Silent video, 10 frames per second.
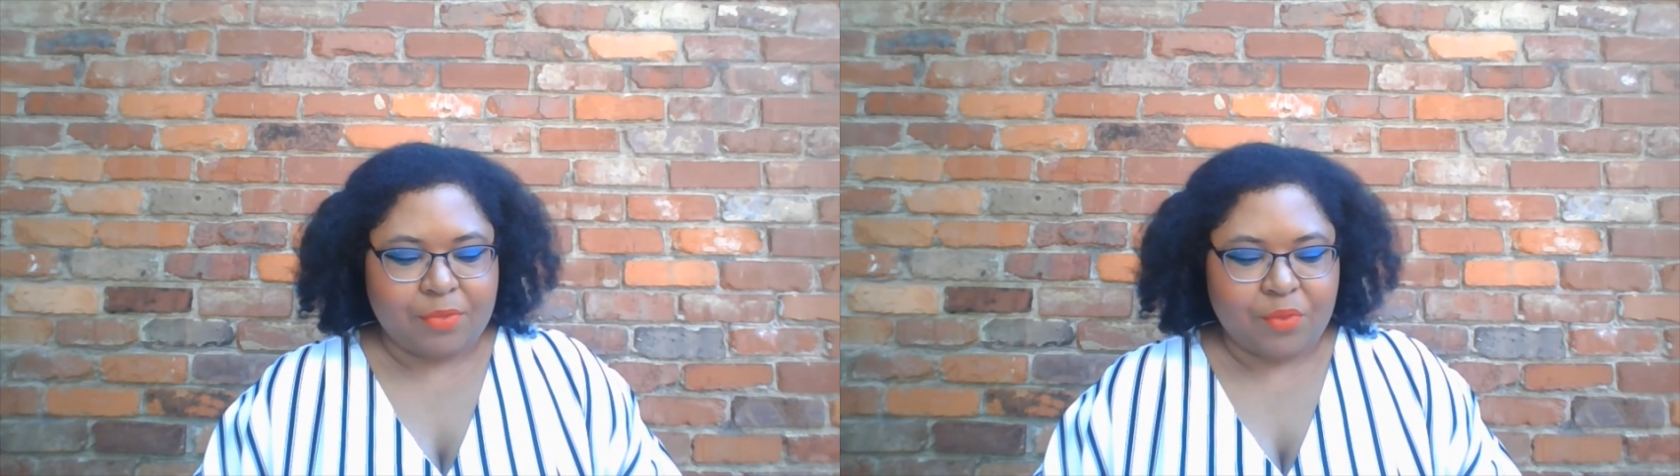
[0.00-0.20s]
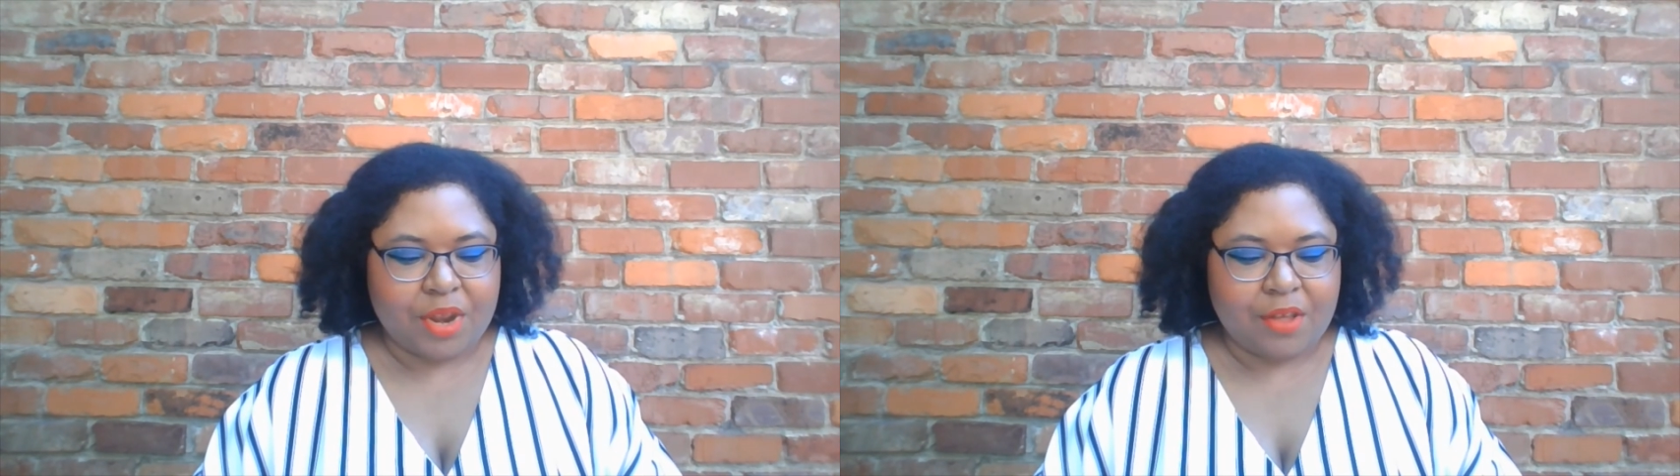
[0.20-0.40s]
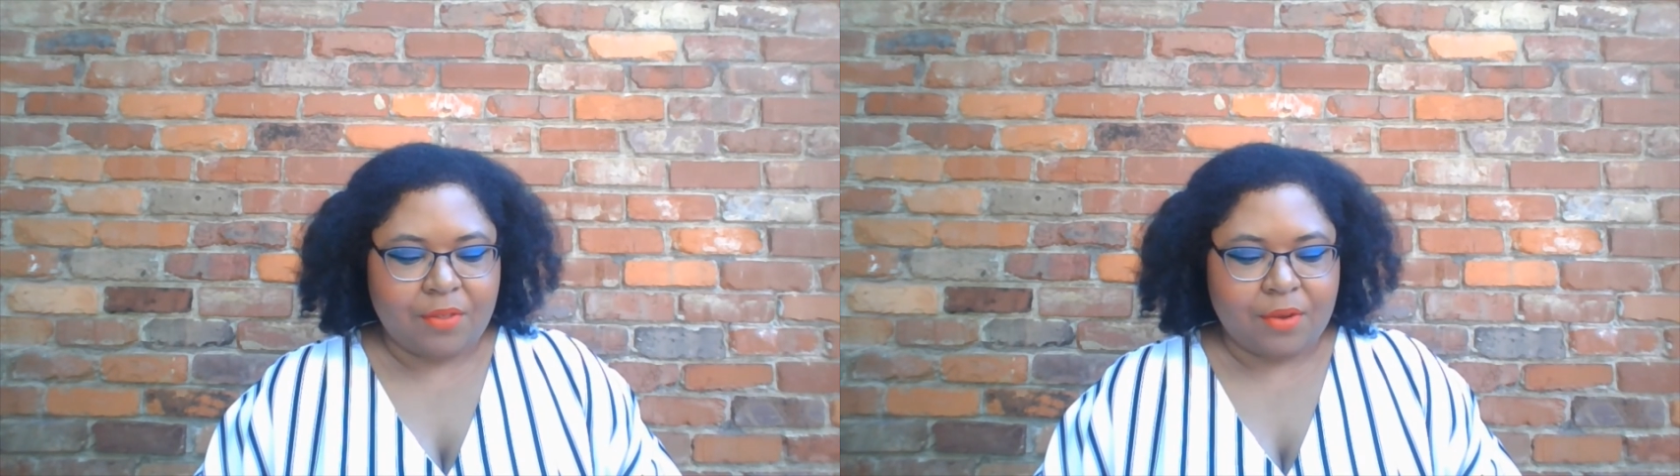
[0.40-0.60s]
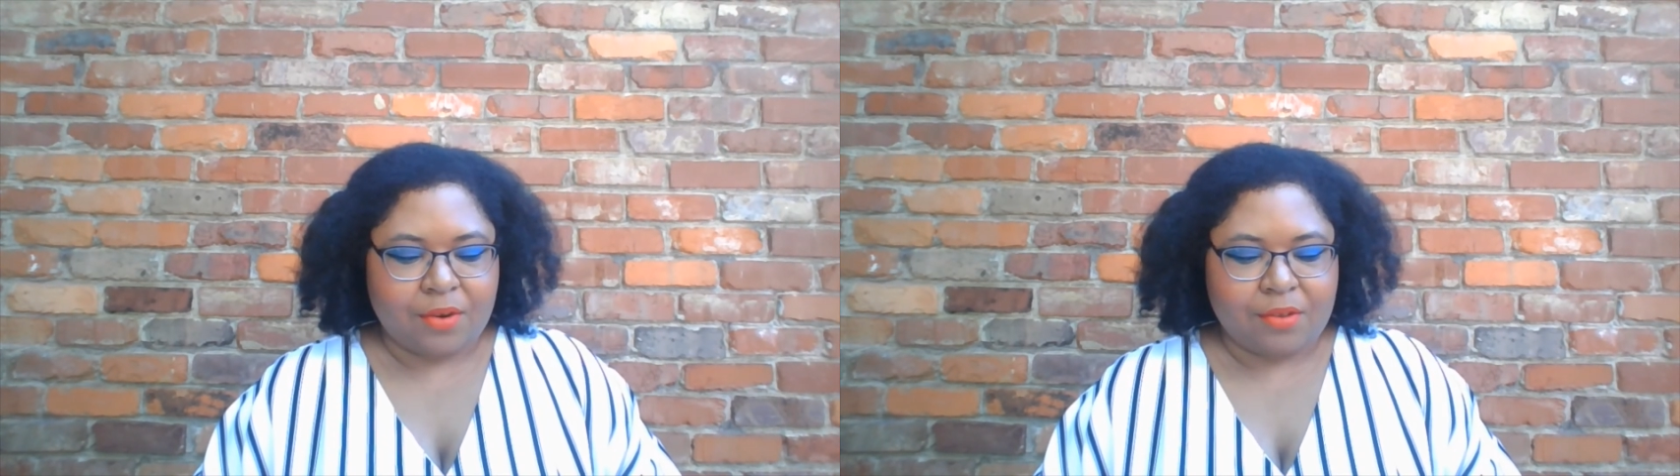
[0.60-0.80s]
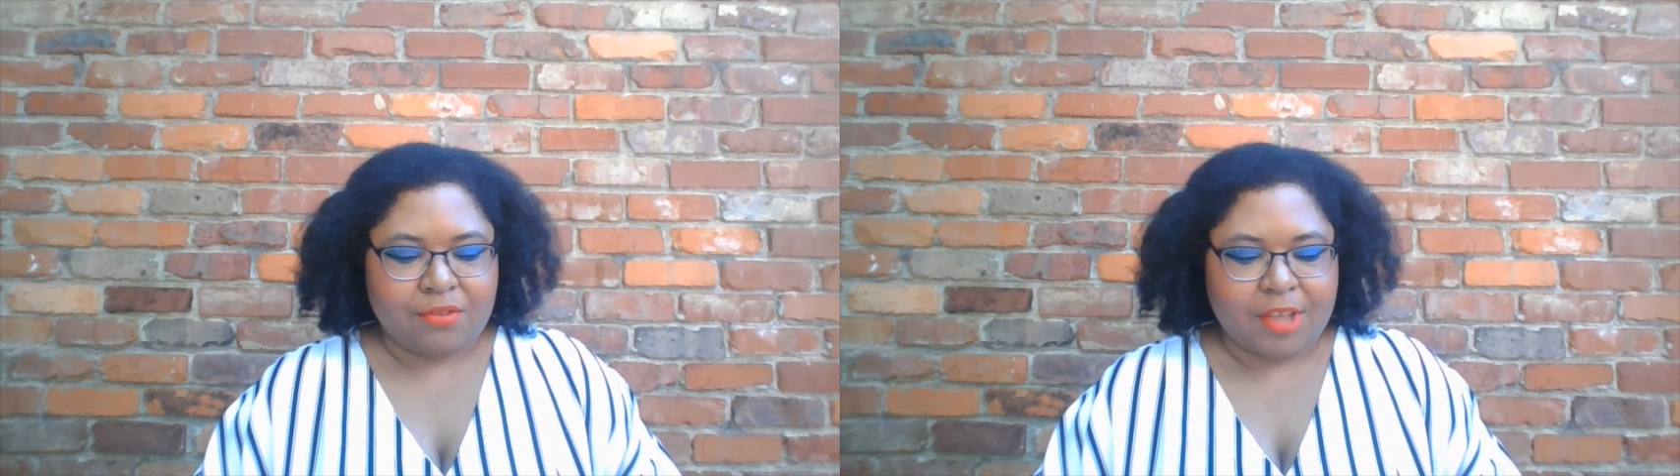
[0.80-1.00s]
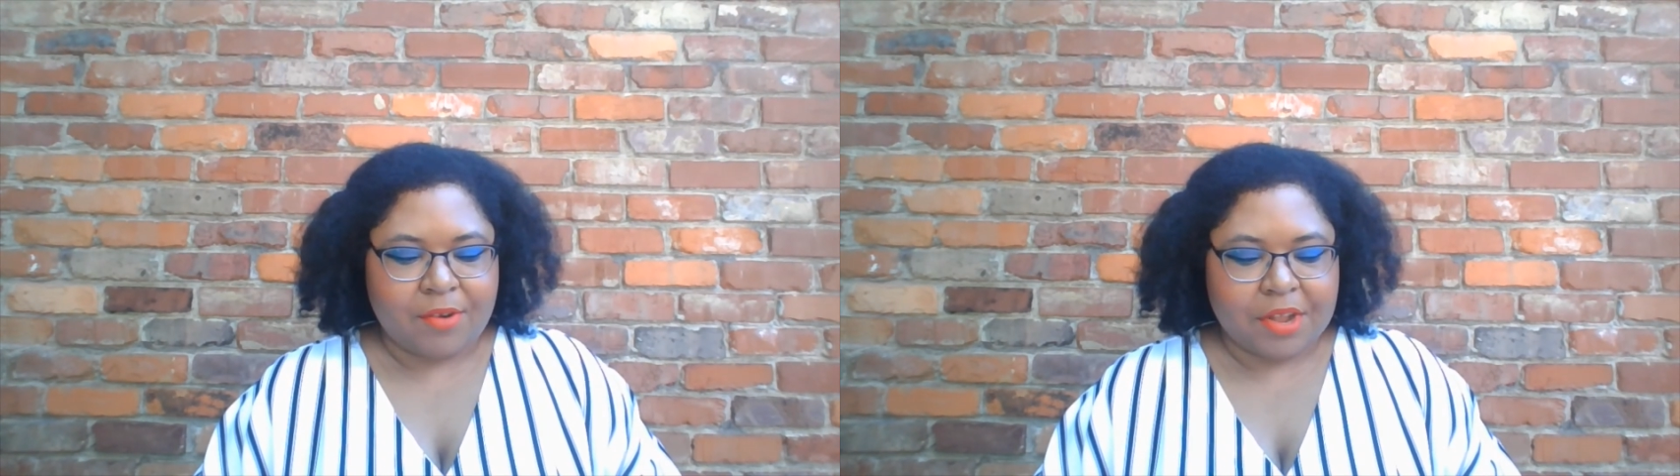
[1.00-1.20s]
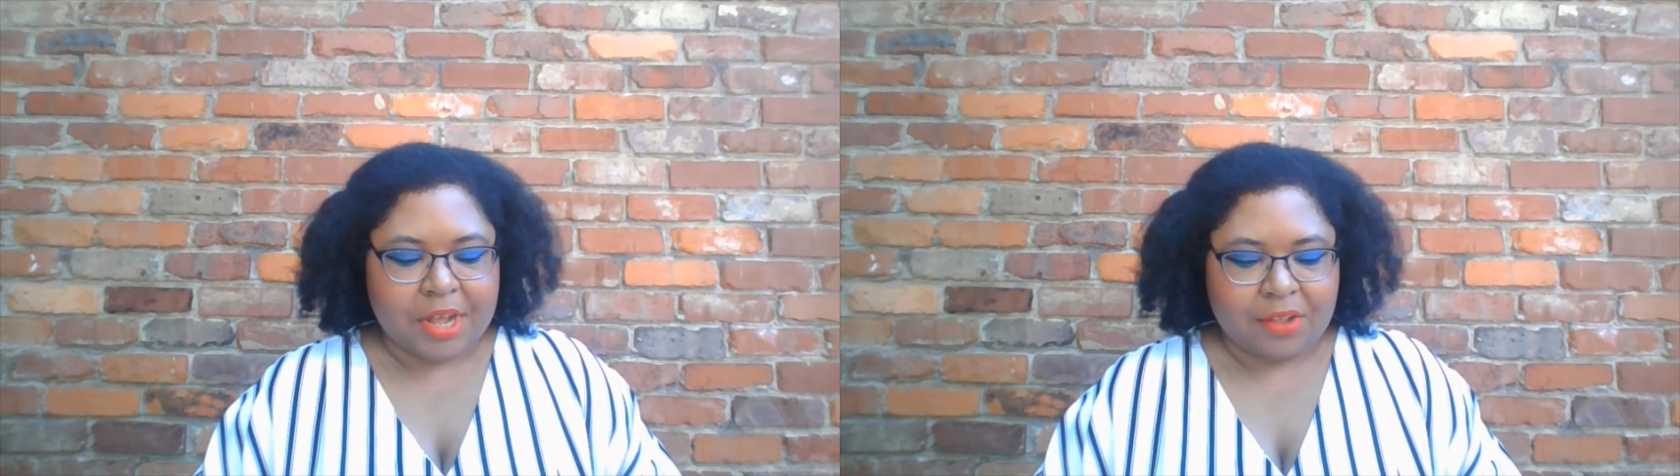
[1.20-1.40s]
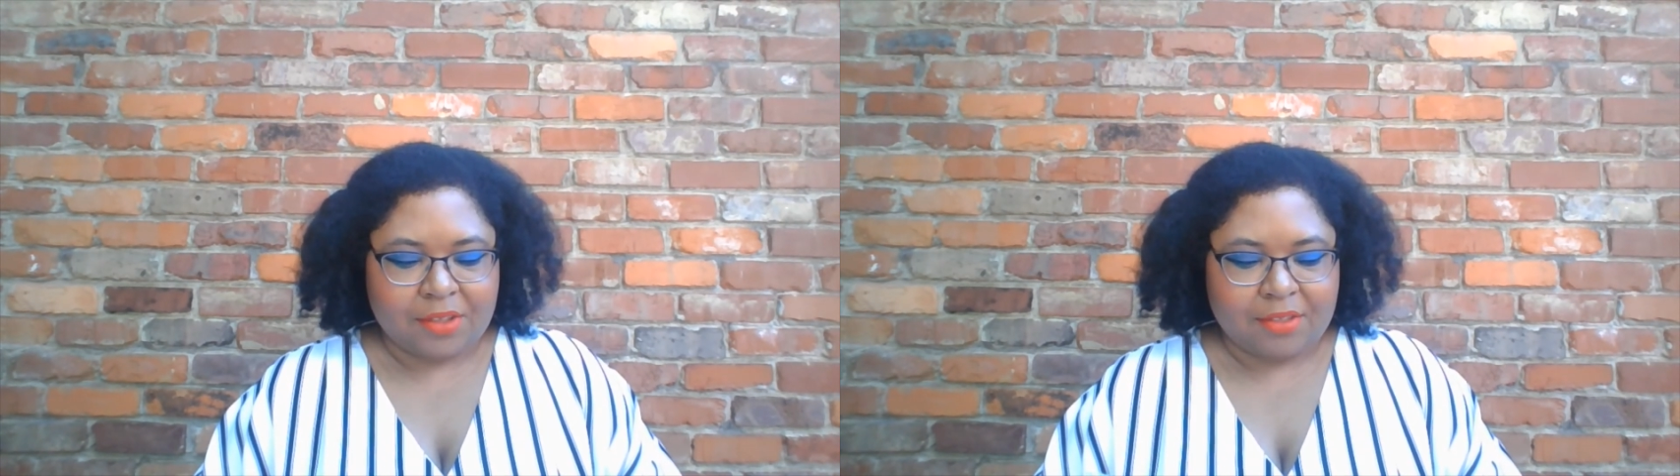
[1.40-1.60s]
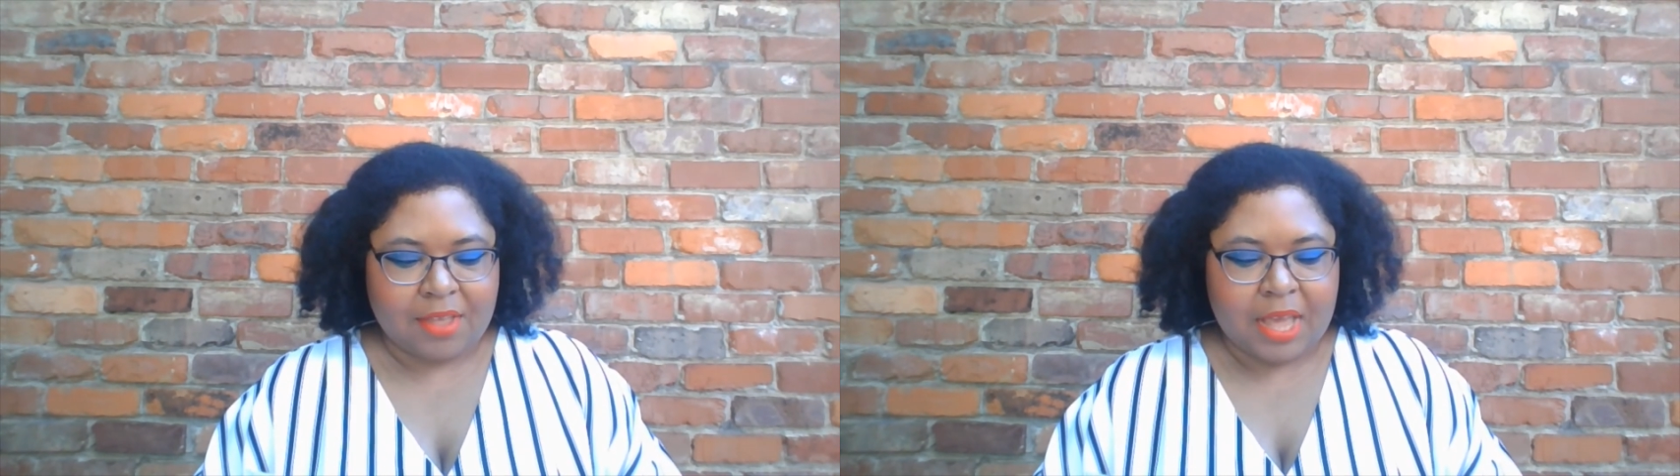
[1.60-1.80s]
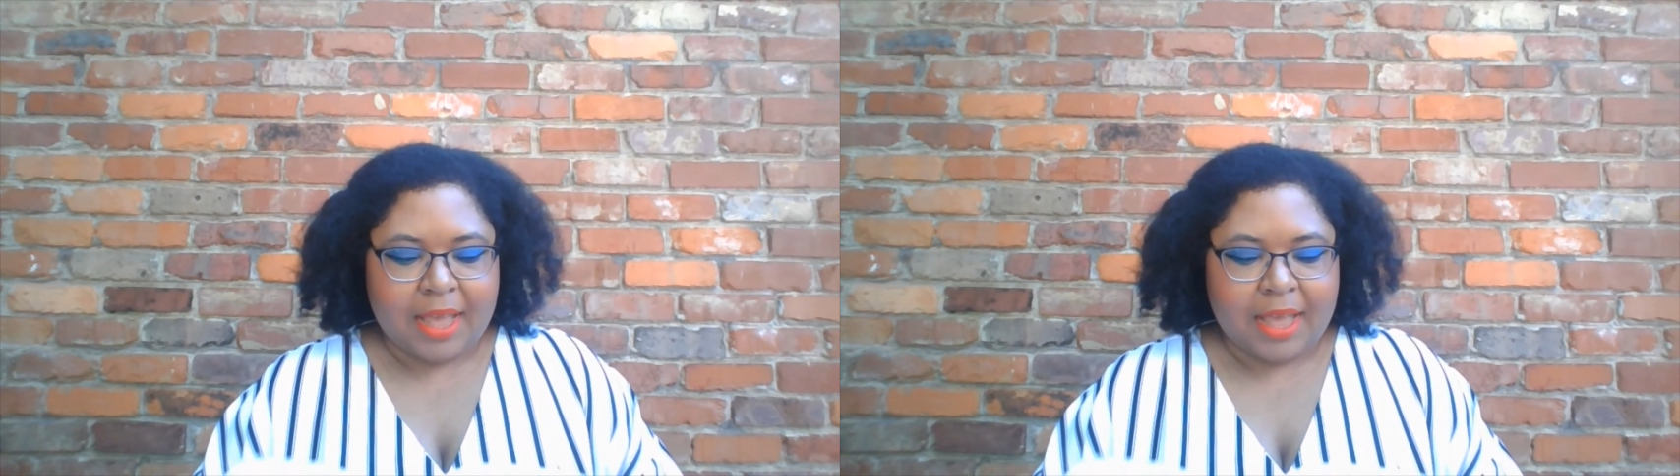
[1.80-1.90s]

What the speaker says: One other girl, Sarah Collins,